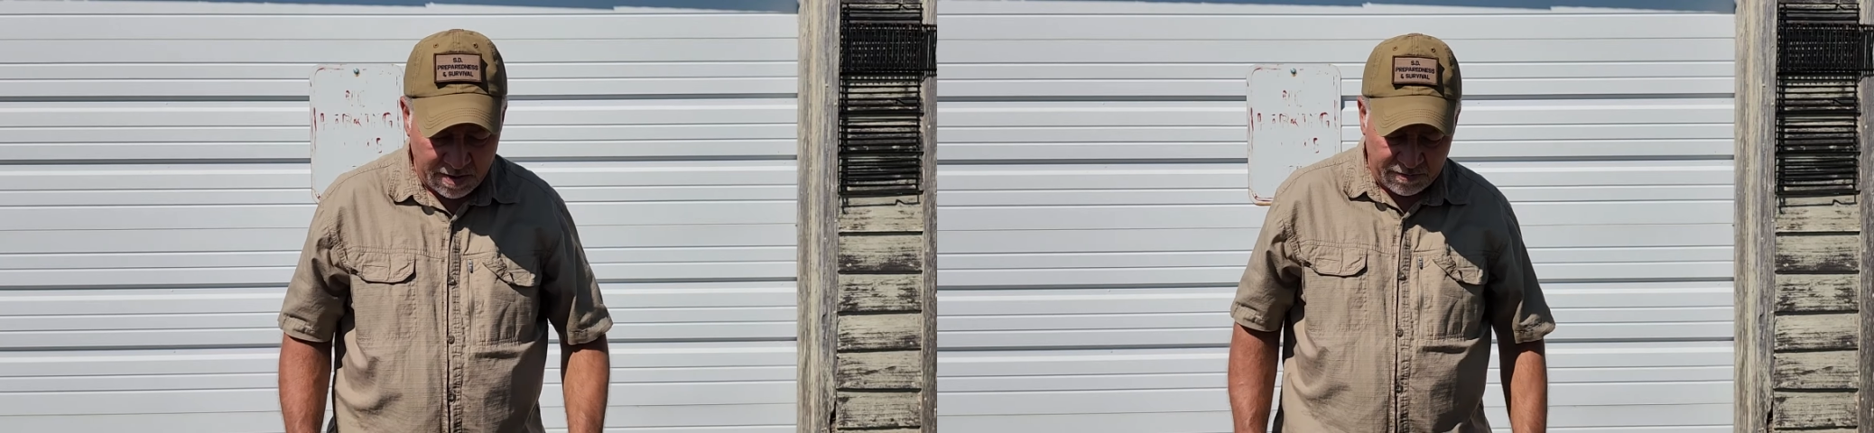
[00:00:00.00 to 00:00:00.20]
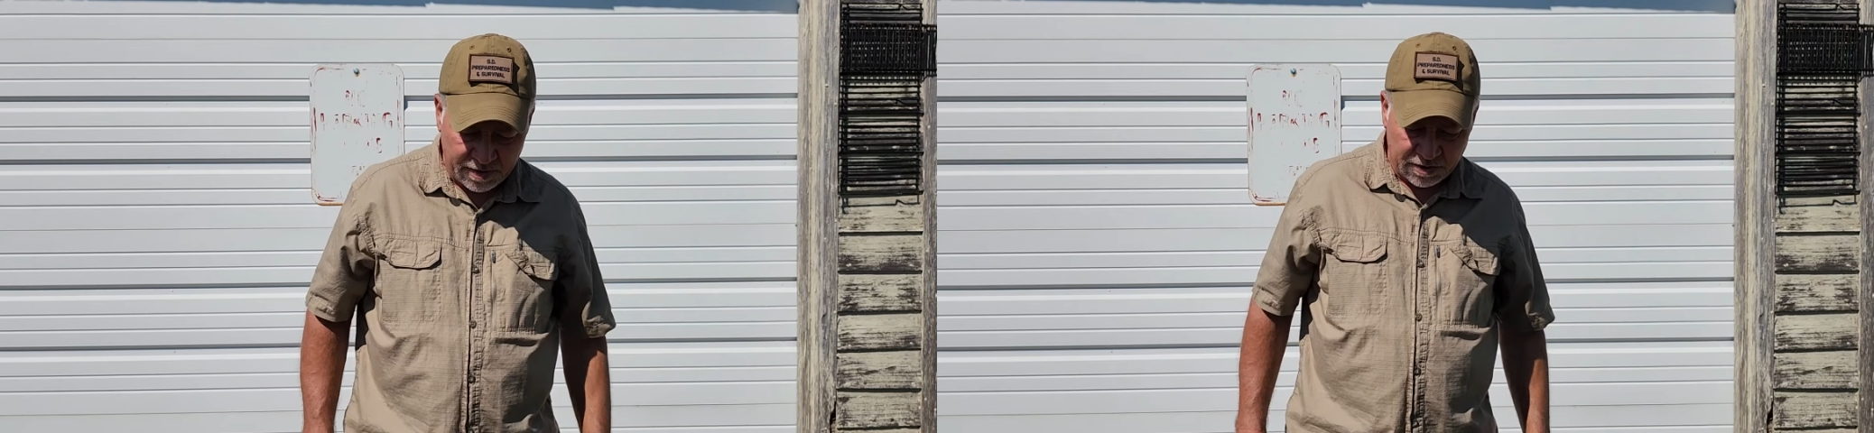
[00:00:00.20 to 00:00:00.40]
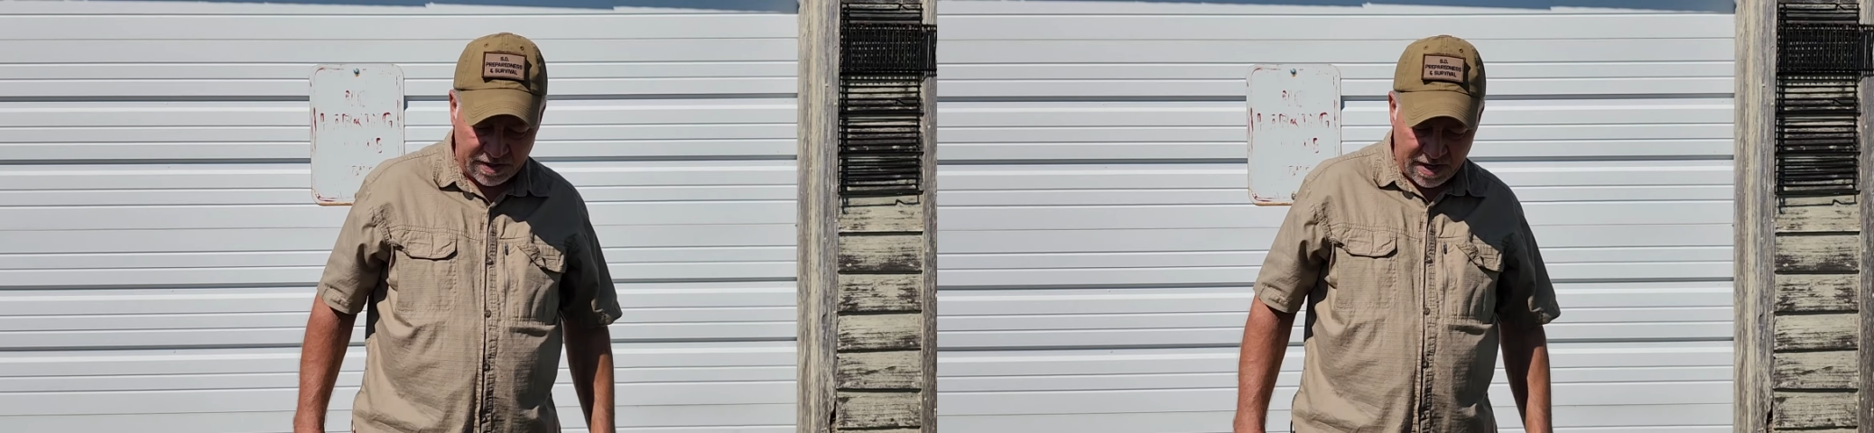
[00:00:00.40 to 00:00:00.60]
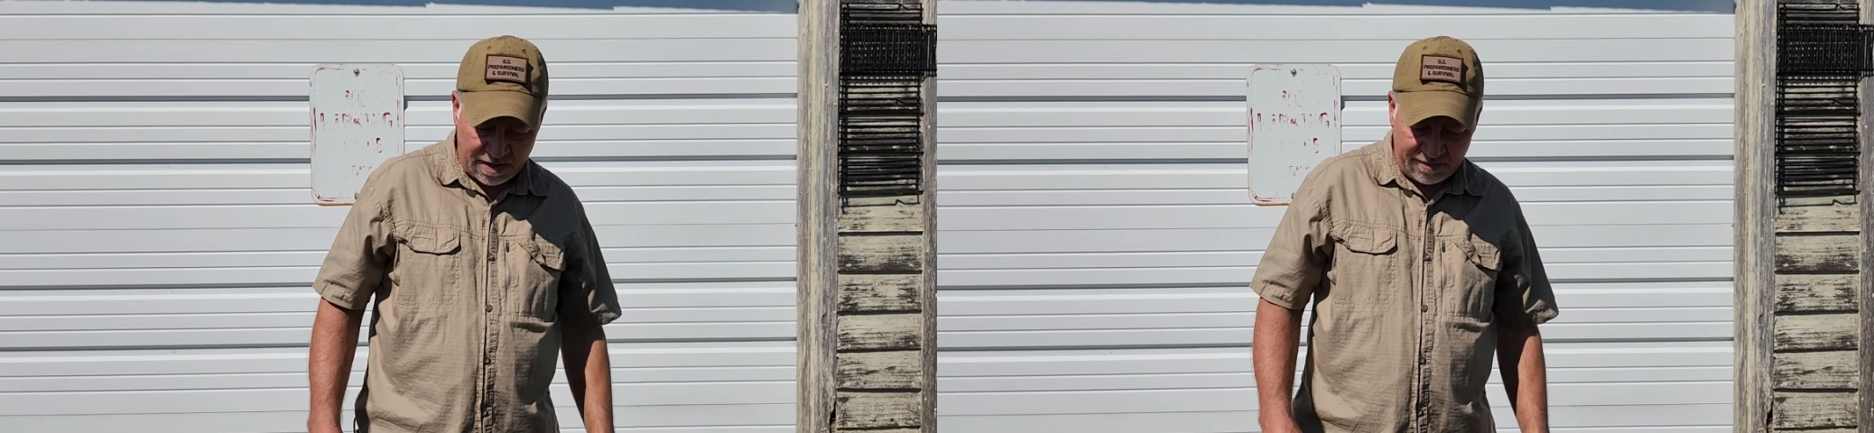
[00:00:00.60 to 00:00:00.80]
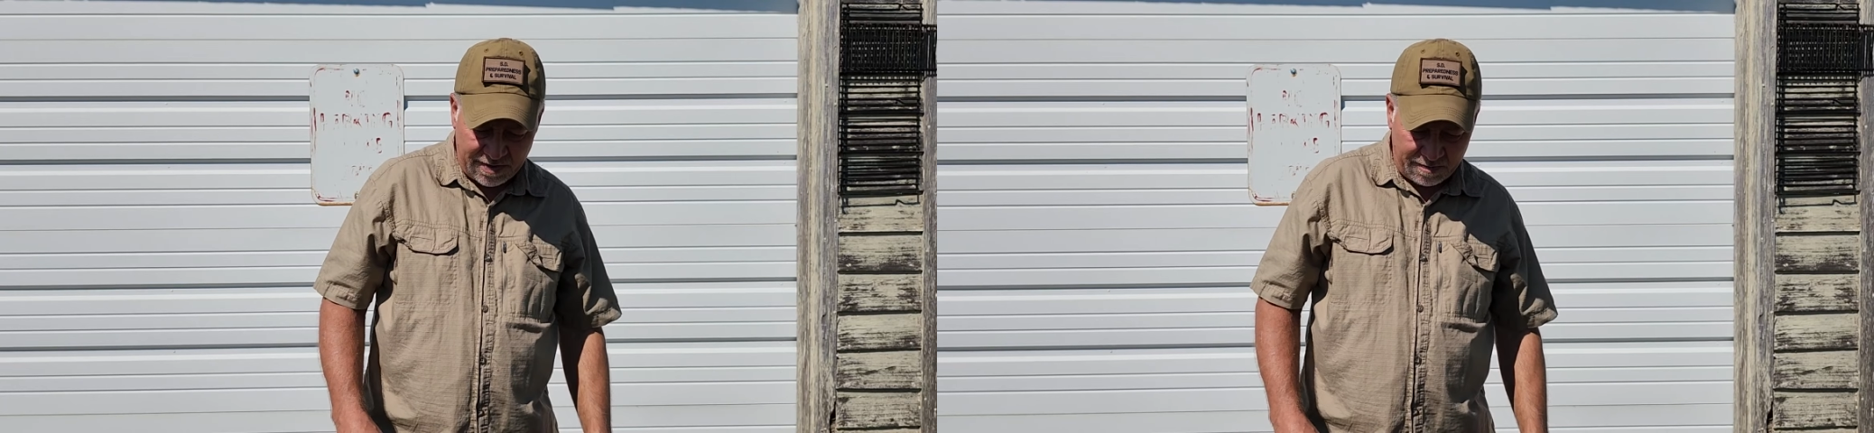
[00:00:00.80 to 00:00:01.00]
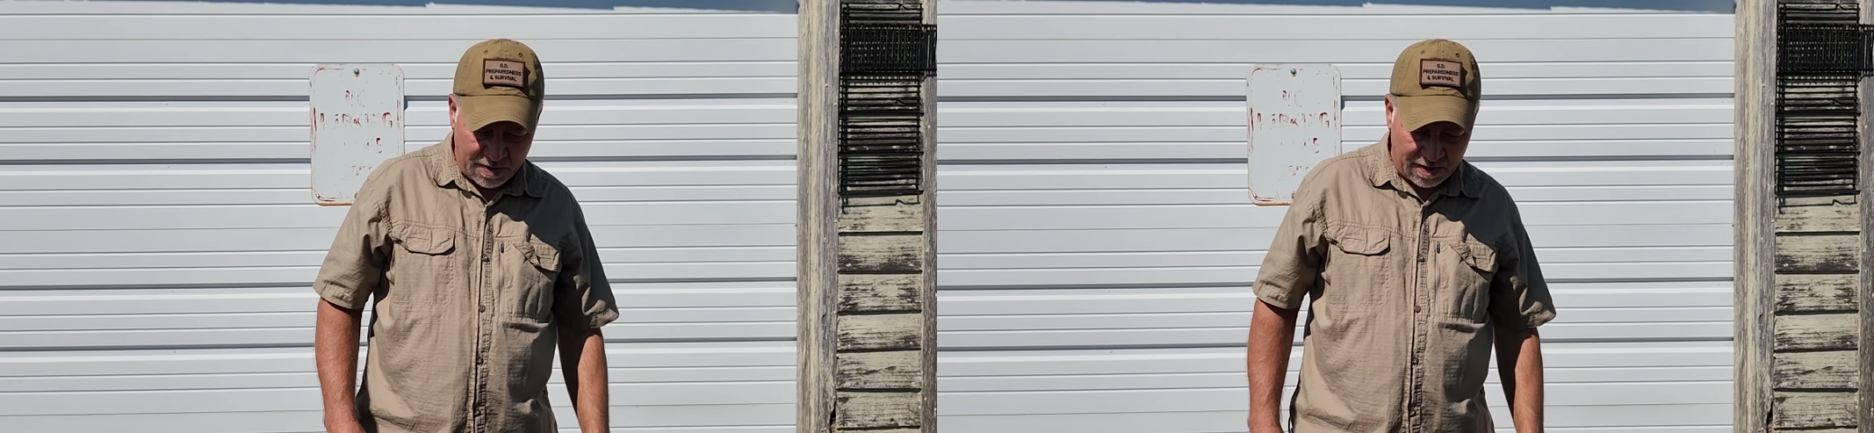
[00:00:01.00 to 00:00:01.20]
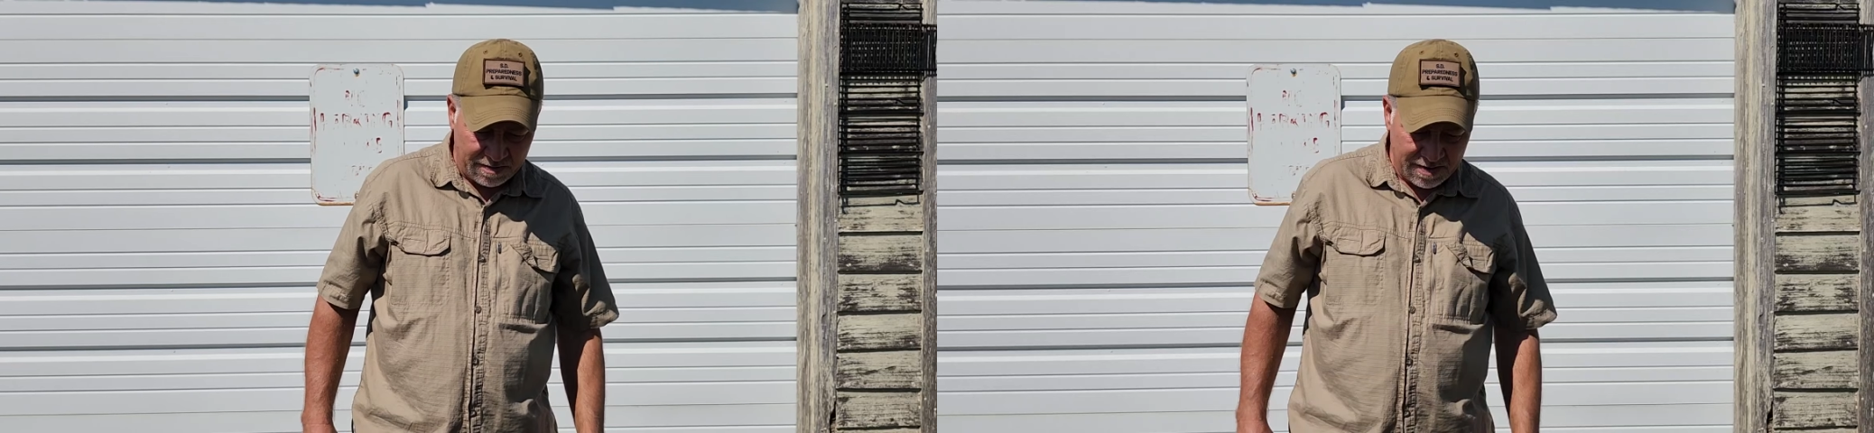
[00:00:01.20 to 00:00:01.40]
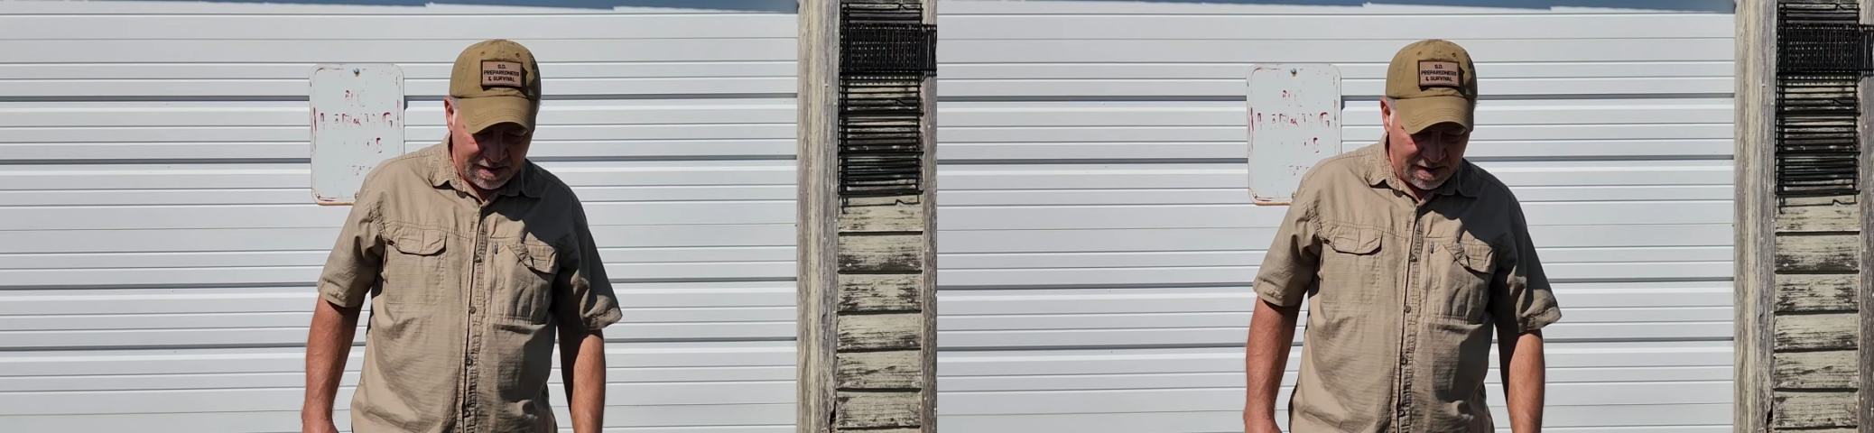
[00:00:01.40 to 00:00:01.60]
and fishing that evening. But
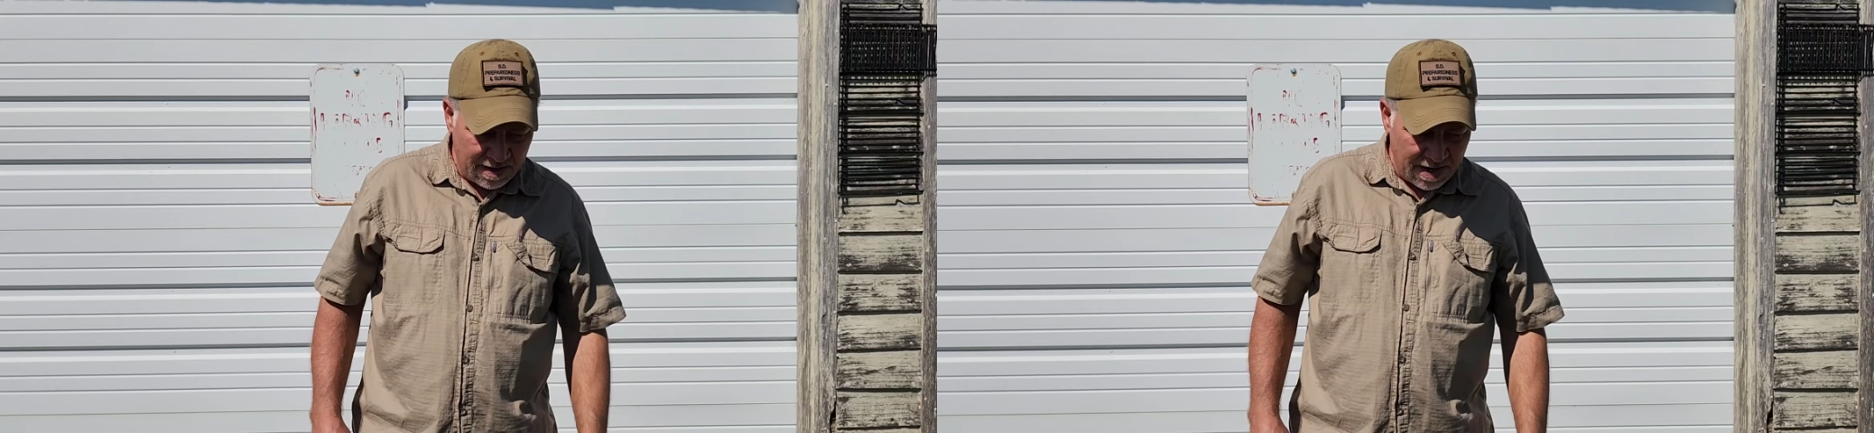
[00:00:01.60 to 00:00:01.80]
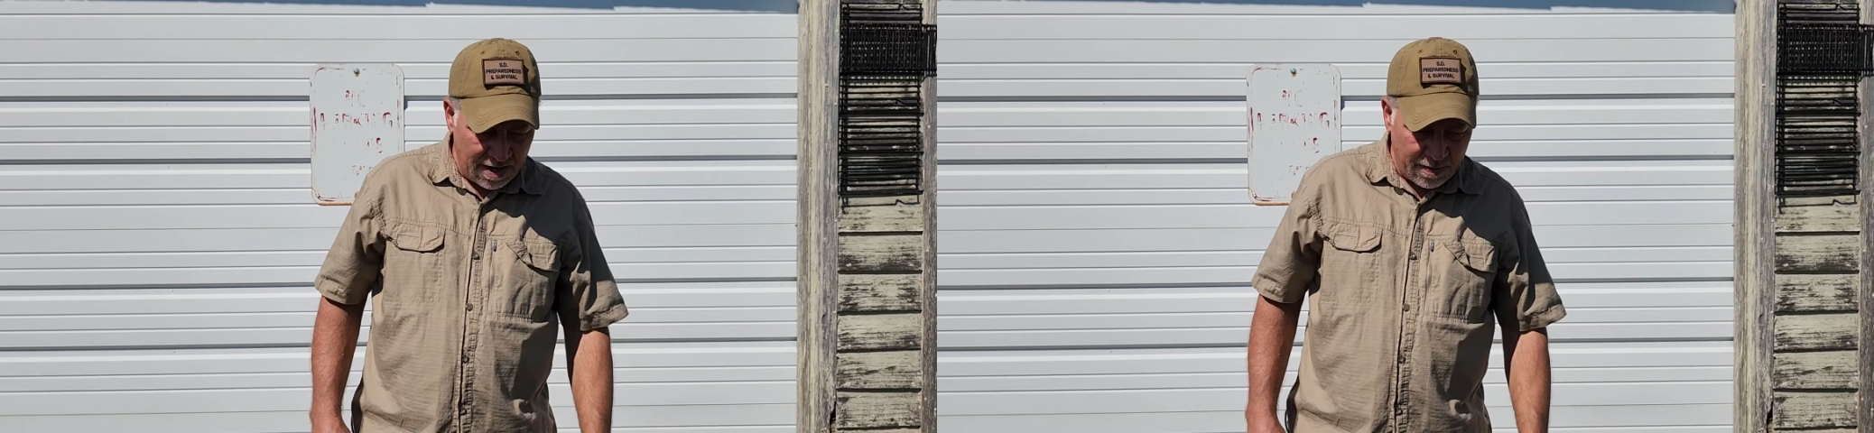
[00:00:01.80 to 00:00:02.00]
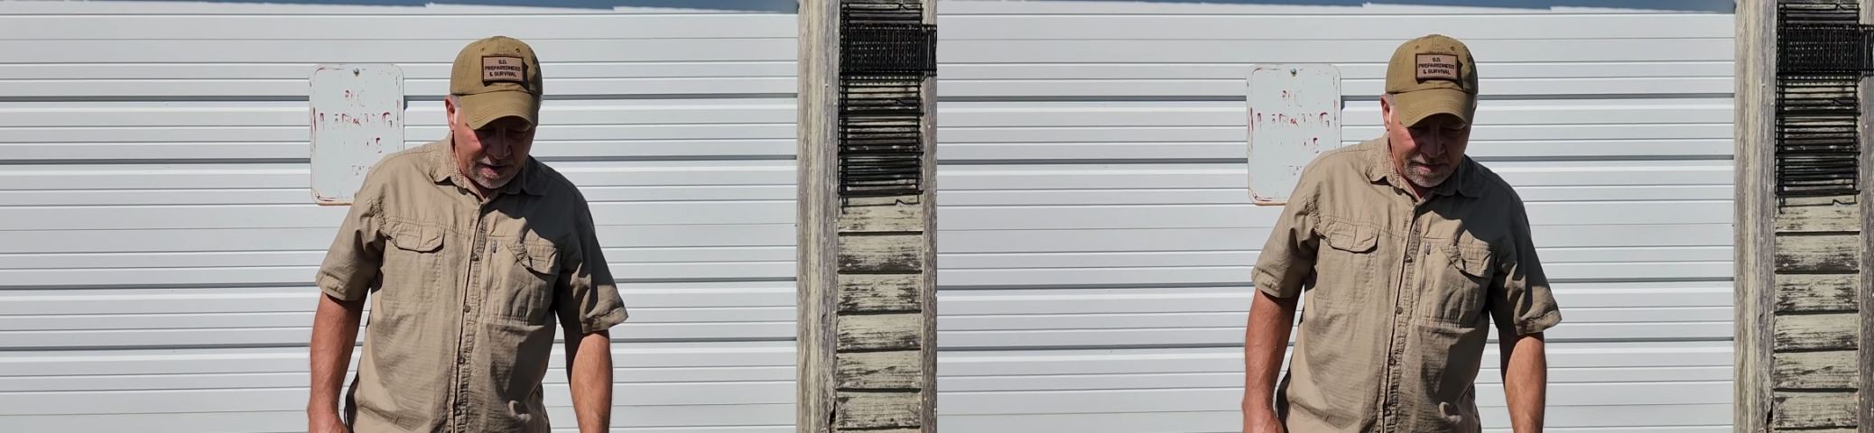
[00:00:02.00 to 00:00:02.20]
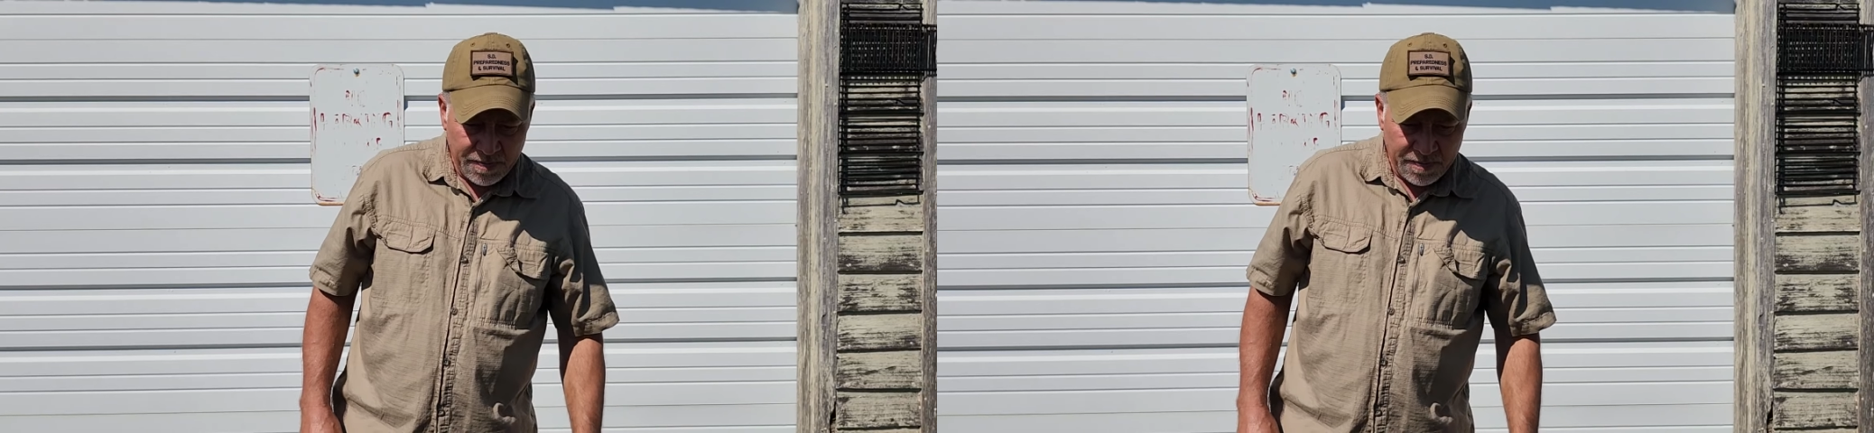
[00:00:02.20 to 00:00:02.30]
anyway,